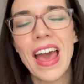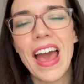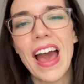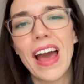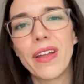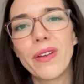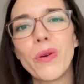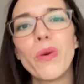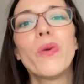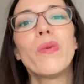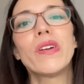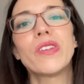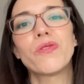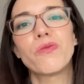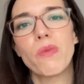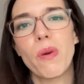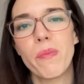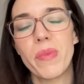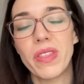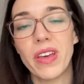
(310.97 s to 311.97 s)
And always
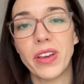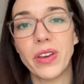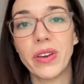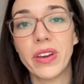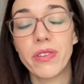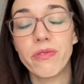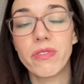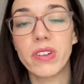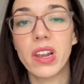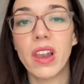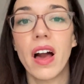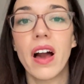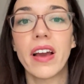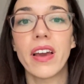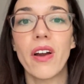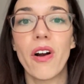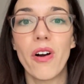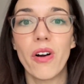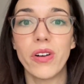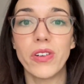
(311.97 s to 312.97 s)
remember that you can
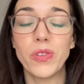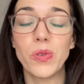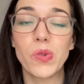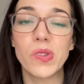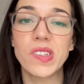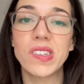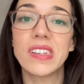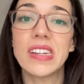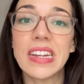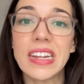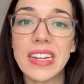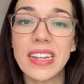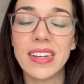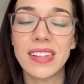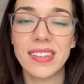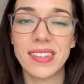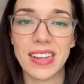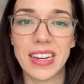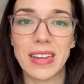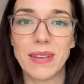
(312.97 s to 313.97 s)
rely on your senior
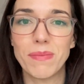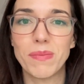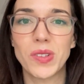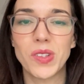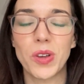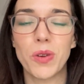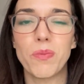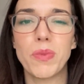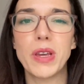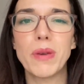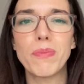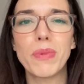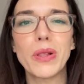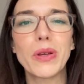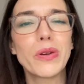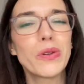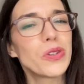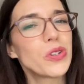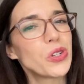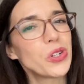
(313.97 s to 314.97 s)
team, so people
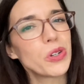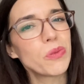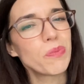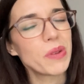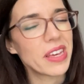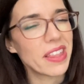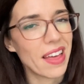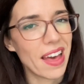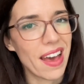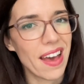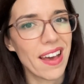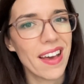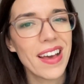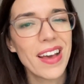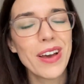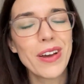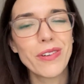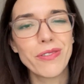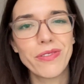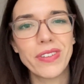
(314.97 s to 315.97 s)
who should be there
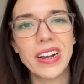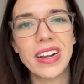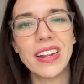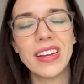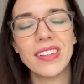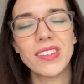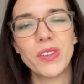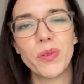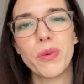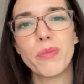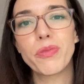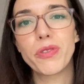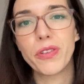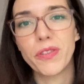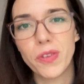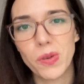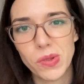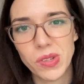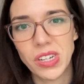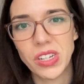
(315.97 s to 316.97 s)
really to improve
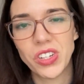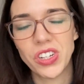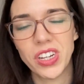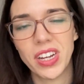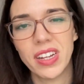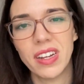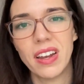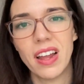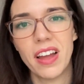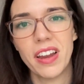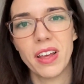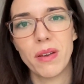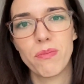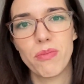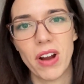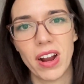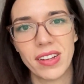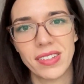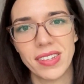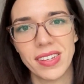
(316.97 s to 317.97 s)
your teaching and learning
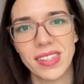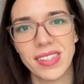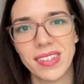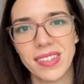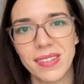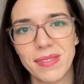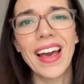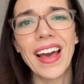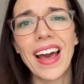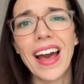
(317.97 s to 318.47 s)
practice.